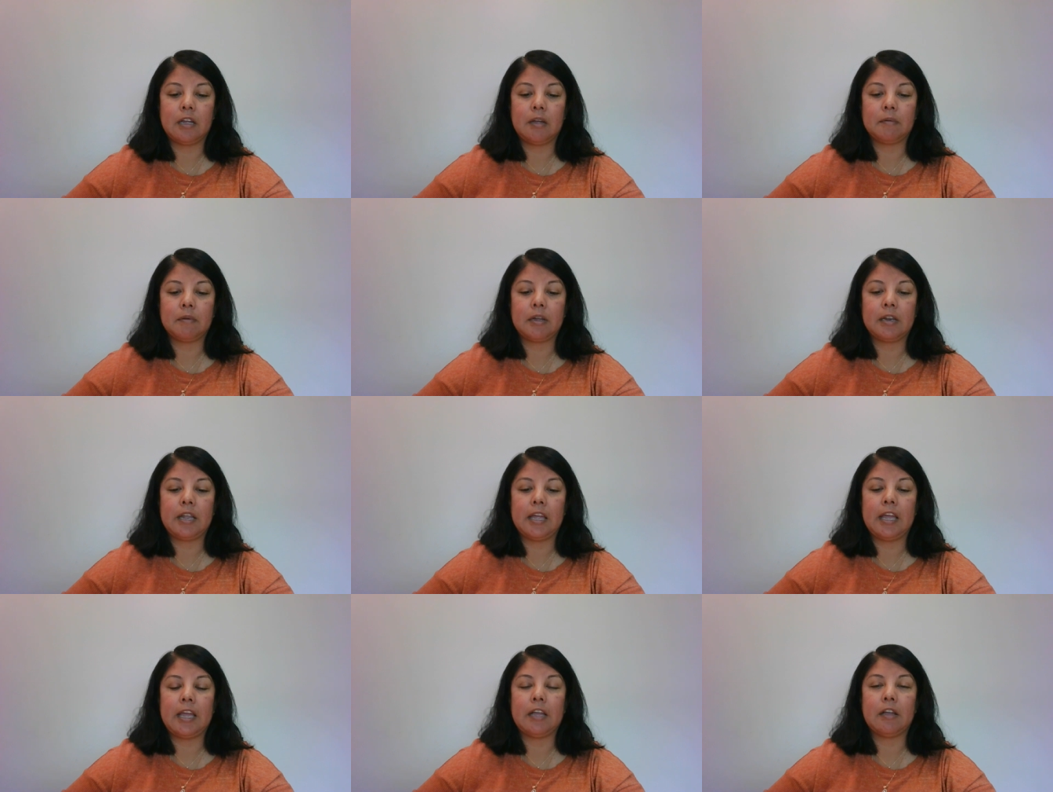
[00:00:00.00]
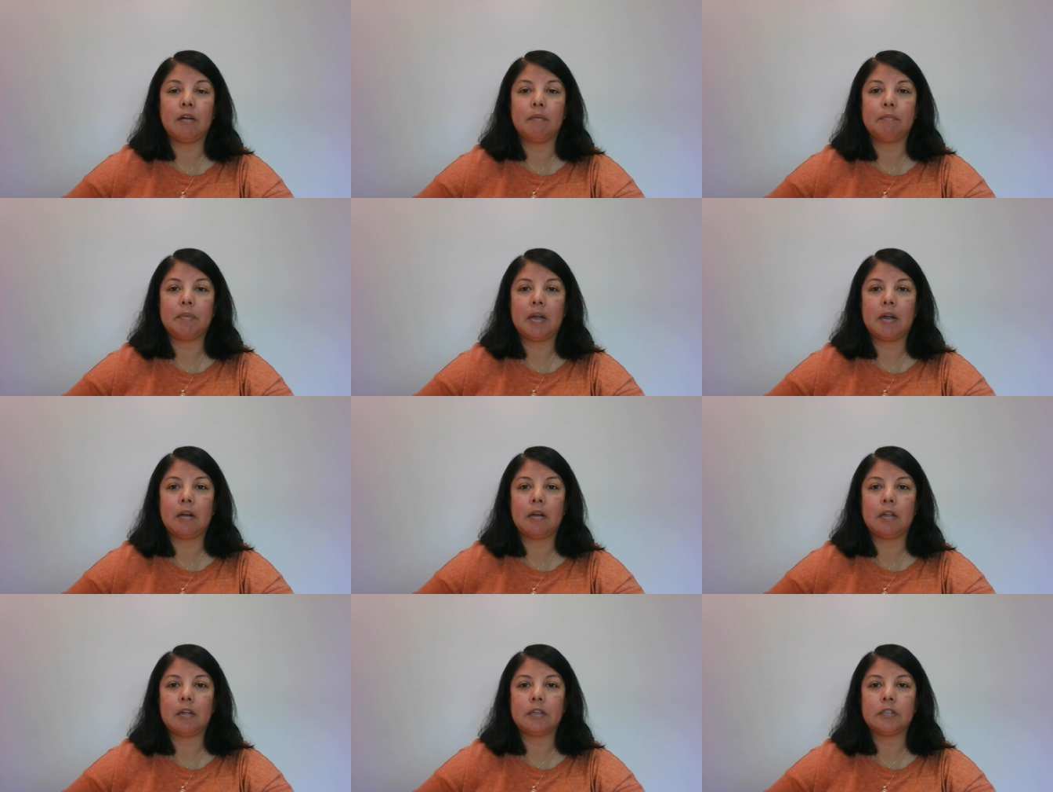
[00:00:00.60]
I'm going to angle
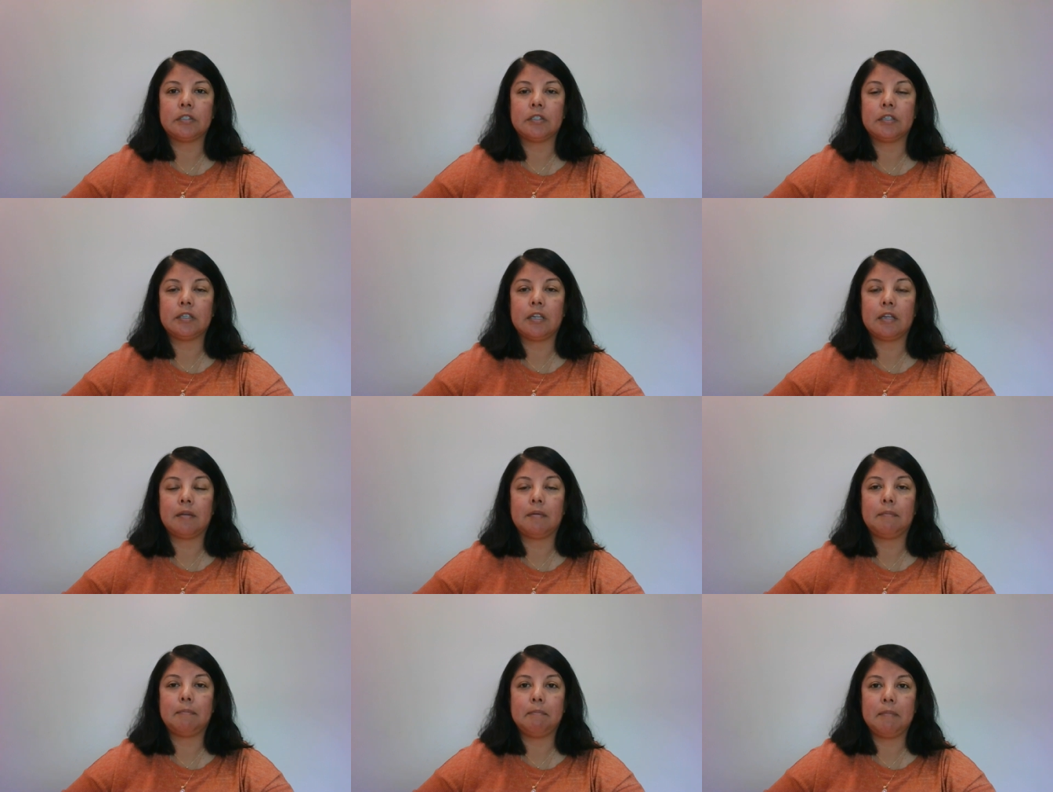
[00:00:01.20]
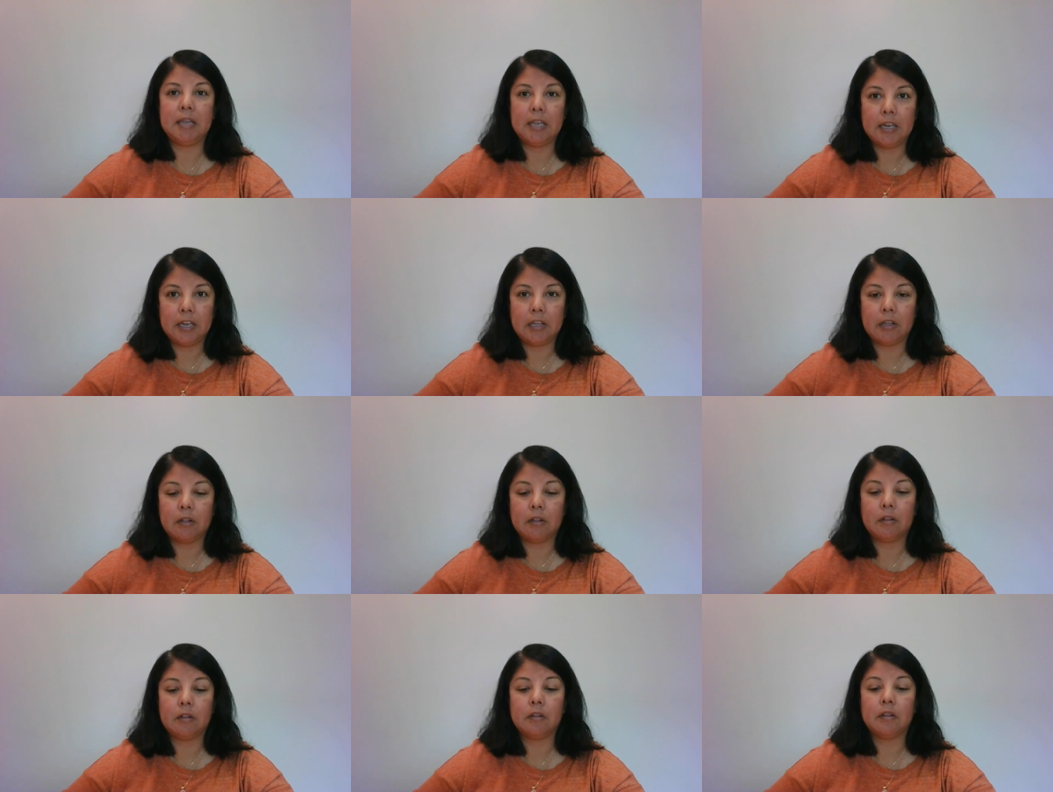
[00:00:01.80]
parallel to the
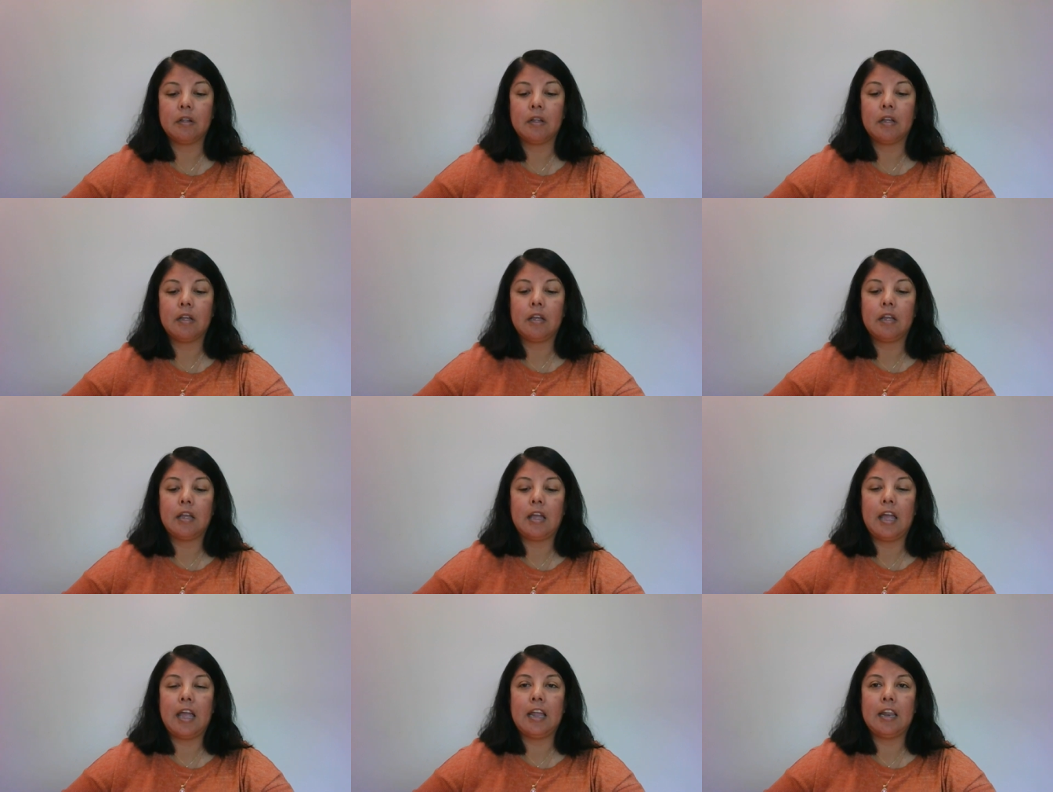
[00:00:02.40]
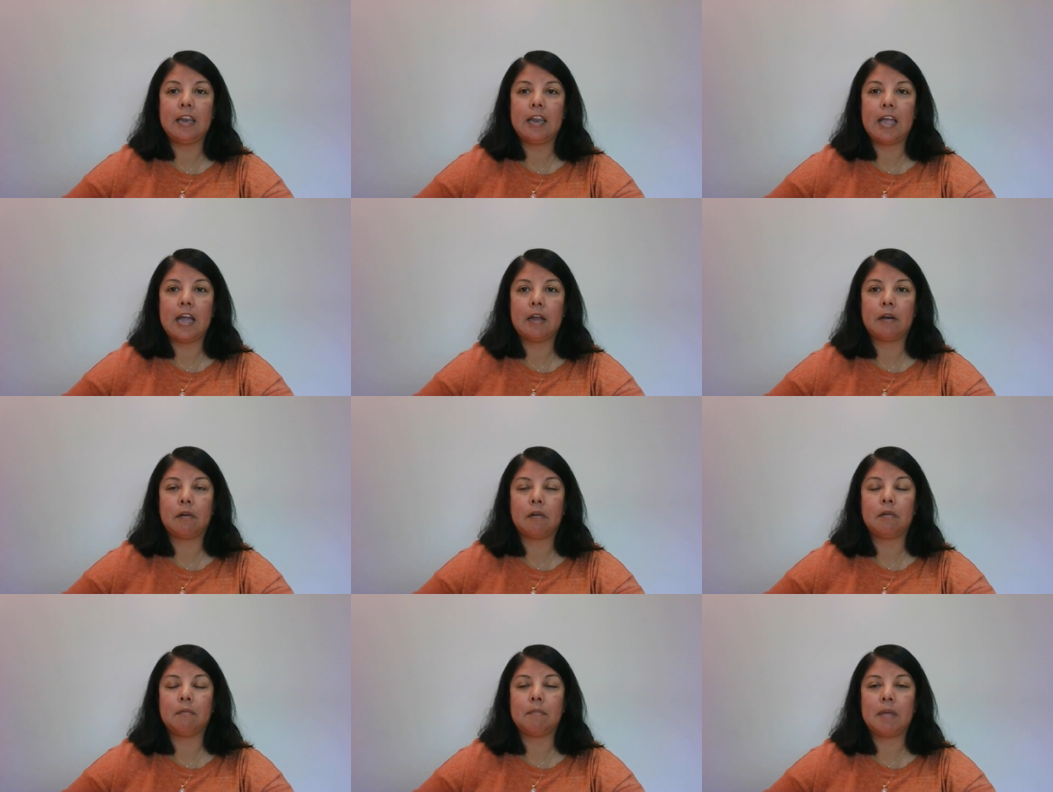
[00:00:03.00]
medial and
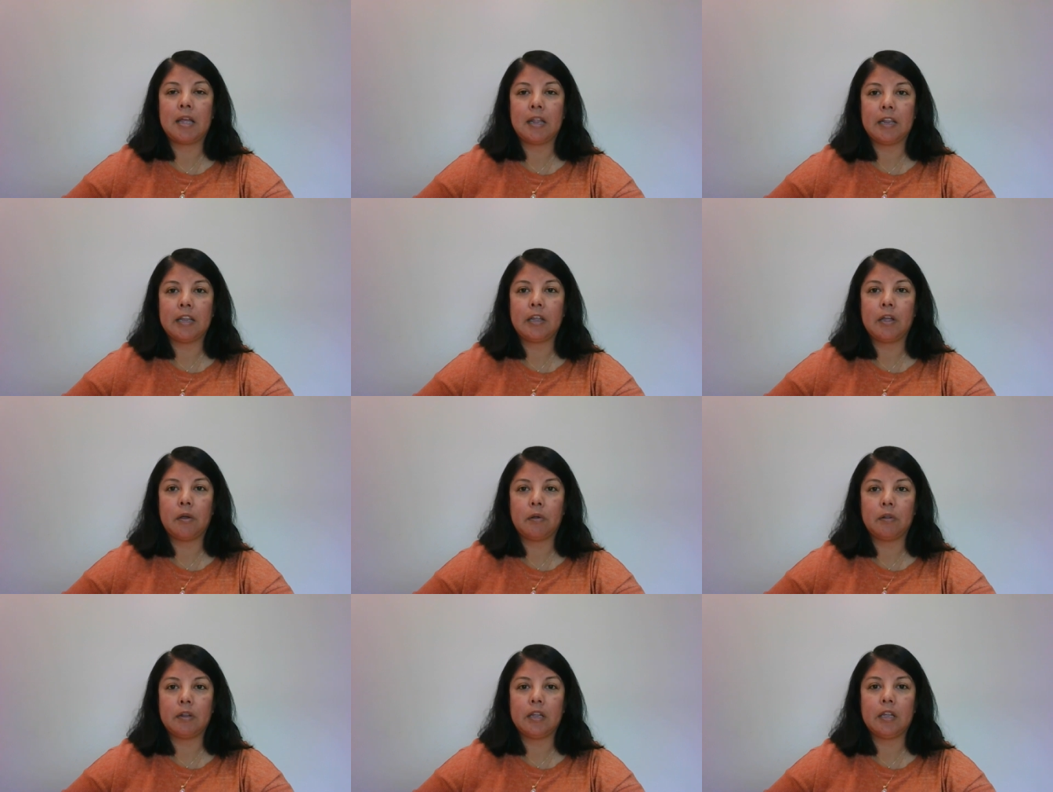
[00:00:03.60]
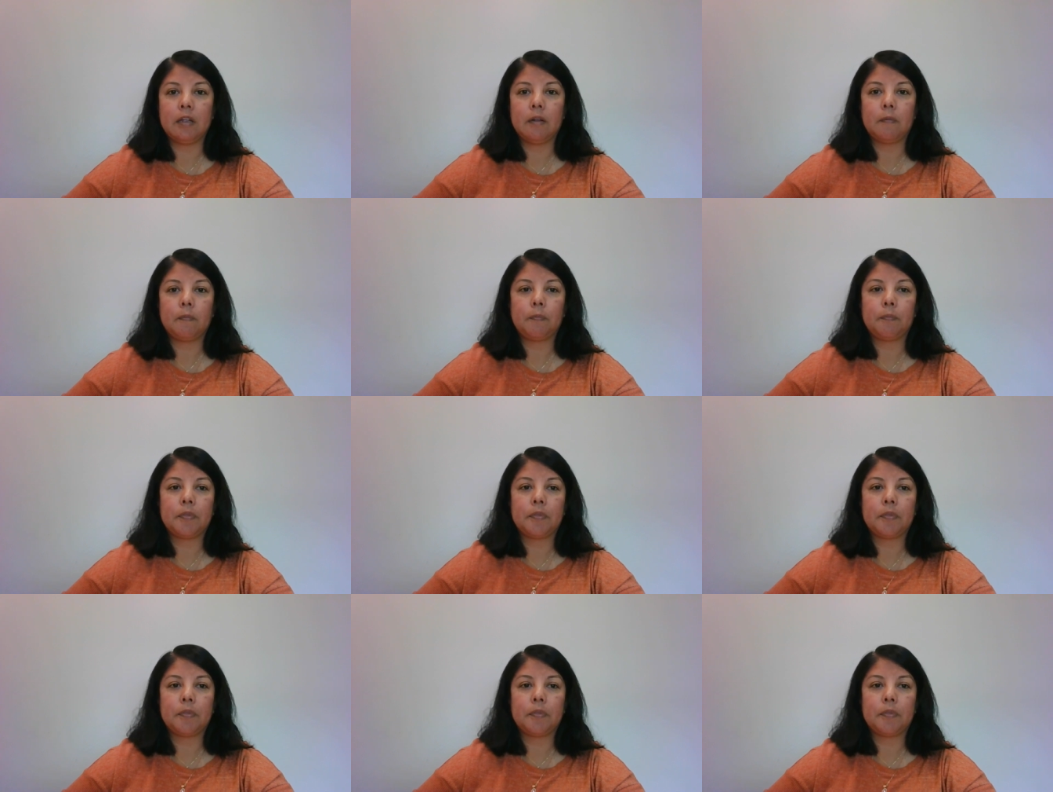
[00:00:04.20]
lateral malleoli.